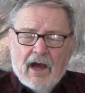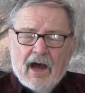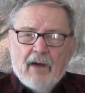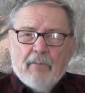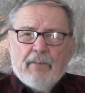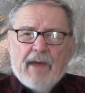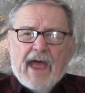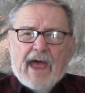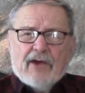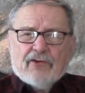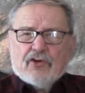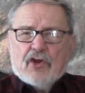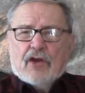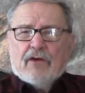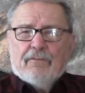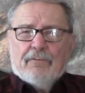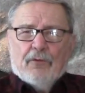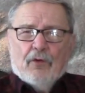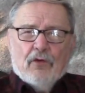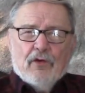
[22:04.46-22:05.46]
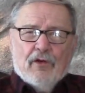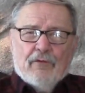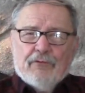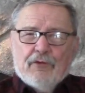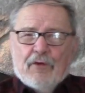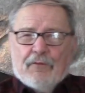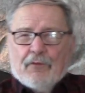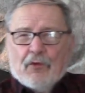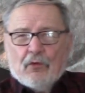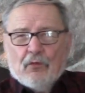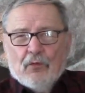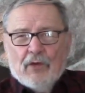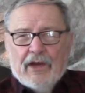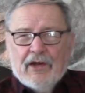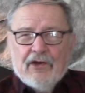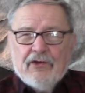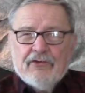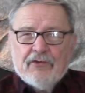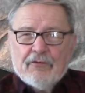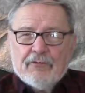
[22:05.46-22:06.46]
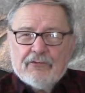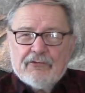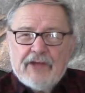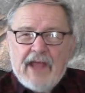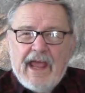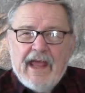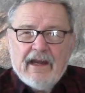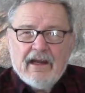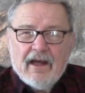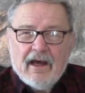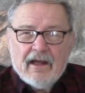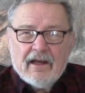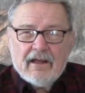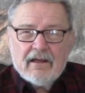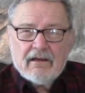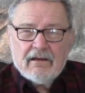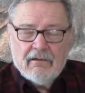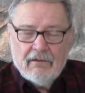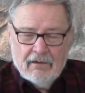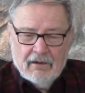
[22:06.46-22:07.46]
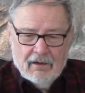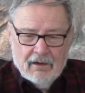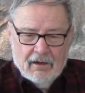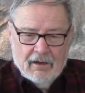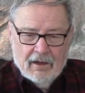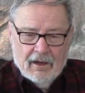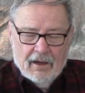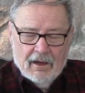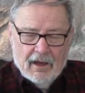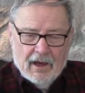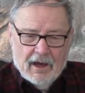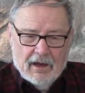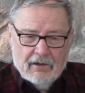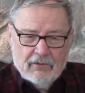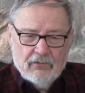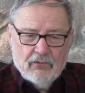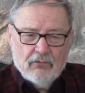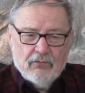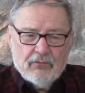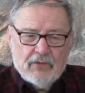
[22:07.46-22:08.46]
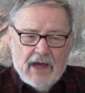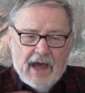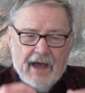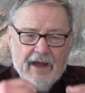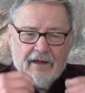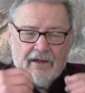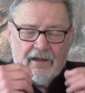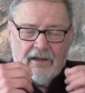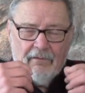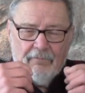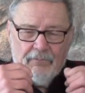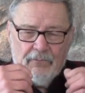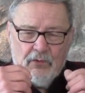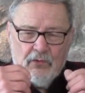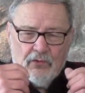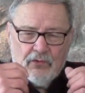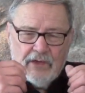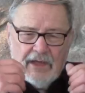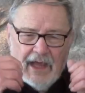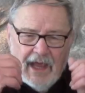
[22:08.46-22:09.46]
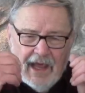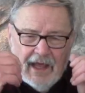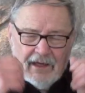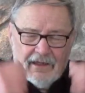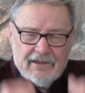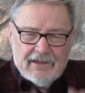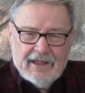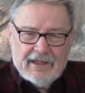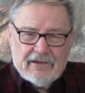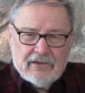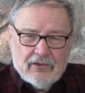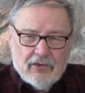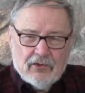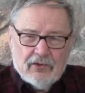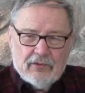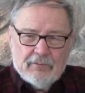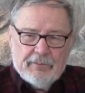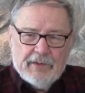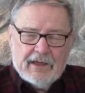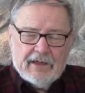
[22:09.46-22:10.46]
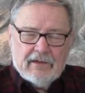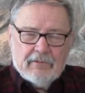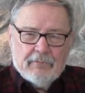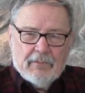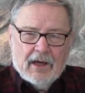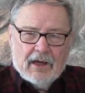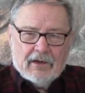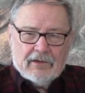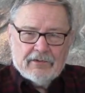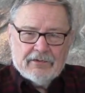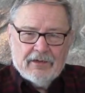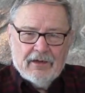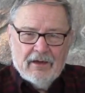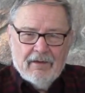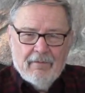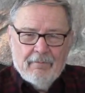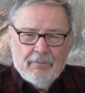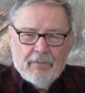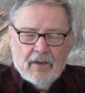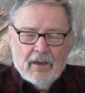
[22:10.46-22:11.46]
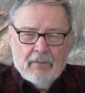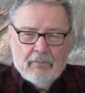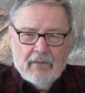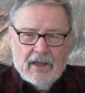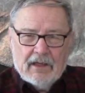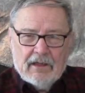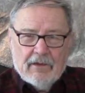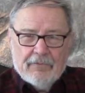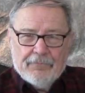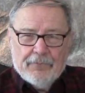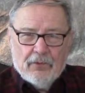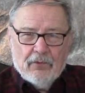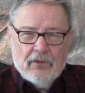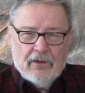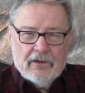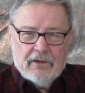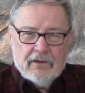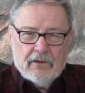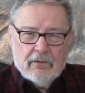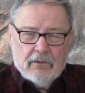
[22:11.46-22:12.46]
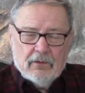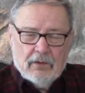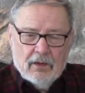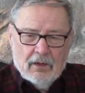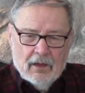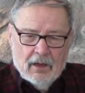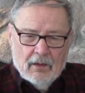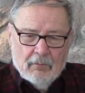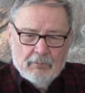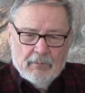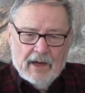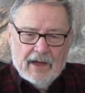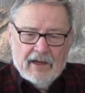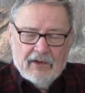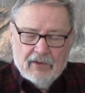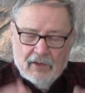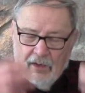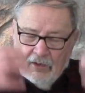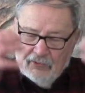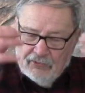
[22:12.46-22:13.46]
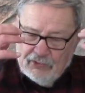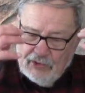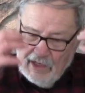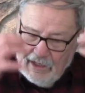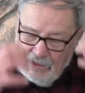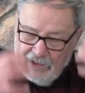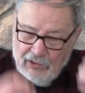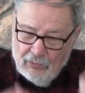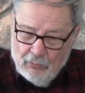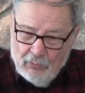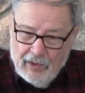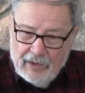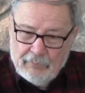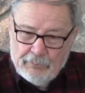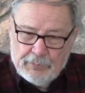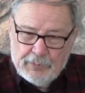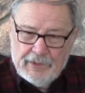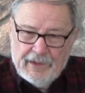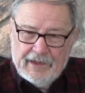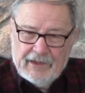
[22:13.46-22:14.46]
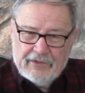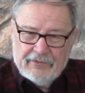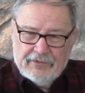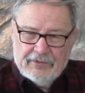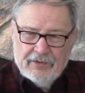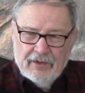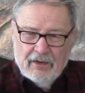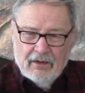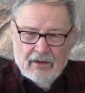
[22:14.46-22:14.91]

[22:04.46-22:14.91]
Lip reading: a basket full of different ways of stand hunting. You can't let those big bucks make a fool of you by staying in one place.